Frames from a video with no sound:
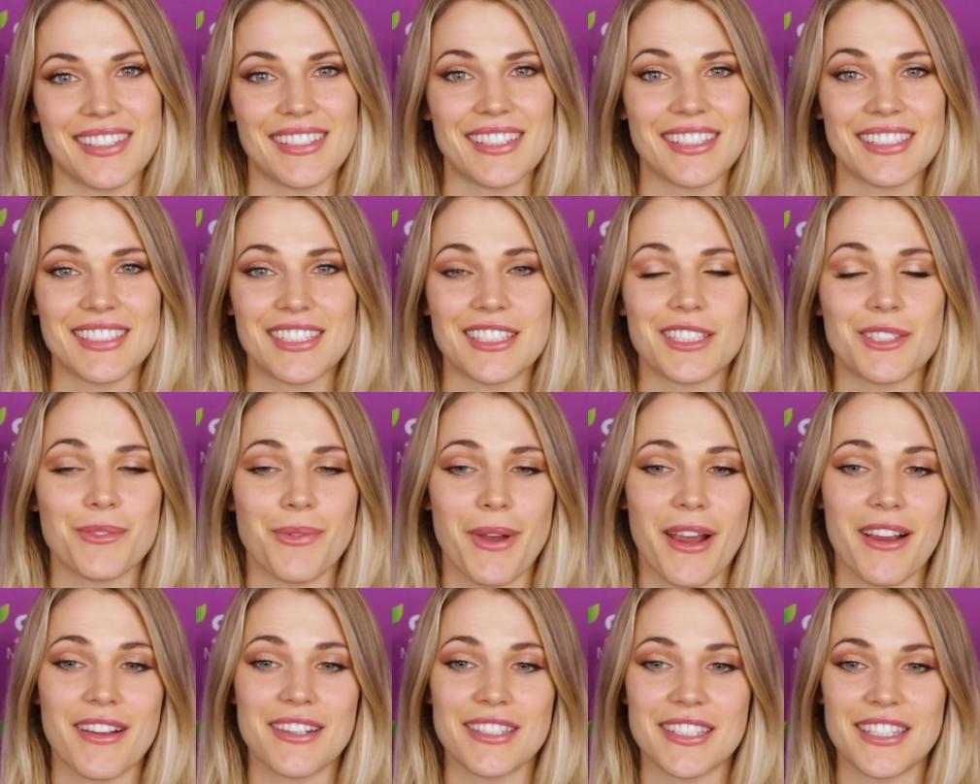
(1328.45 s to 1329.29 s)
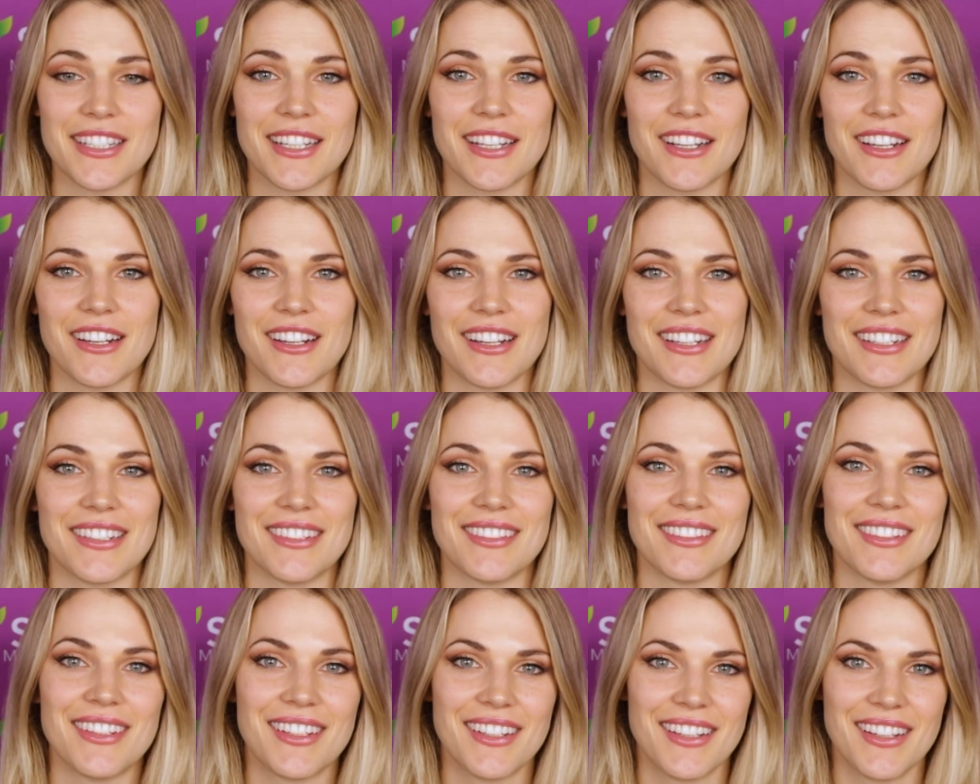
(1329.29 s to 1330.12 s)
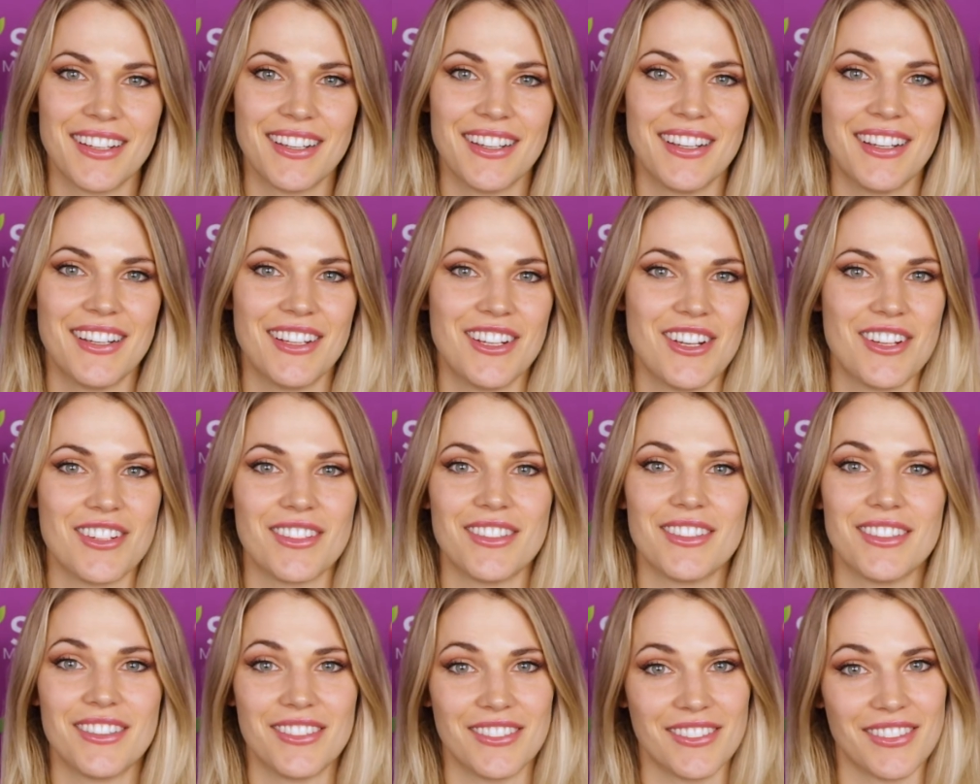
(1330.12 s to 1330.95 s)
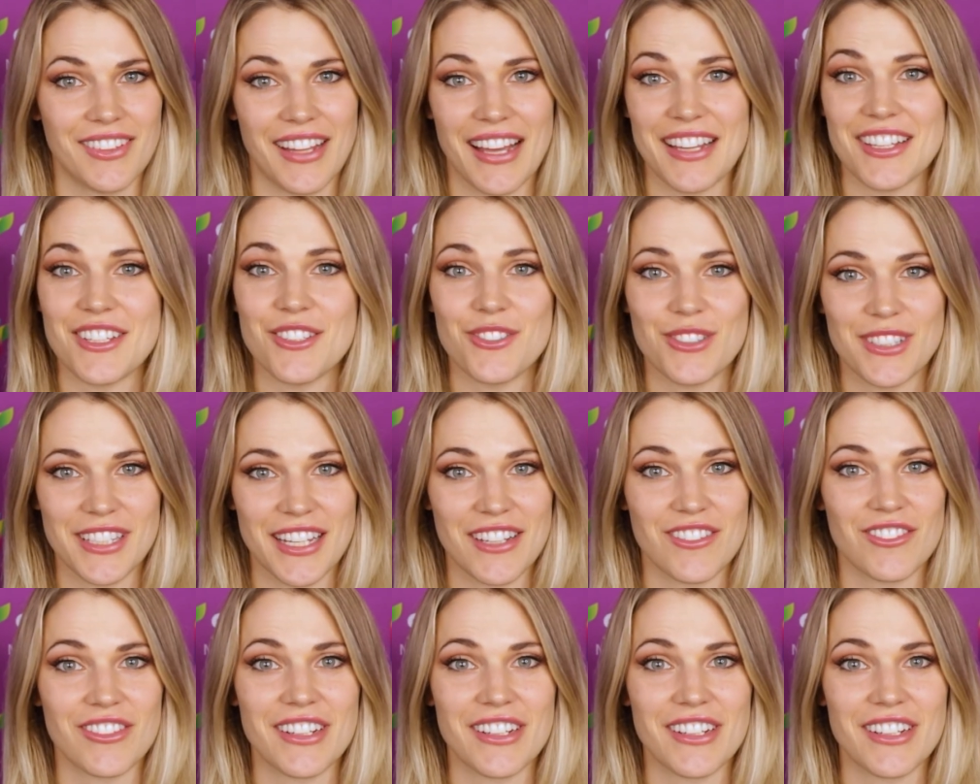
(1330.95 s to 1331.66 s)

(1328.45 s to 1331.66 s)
that's inspiring to hear. And like you said,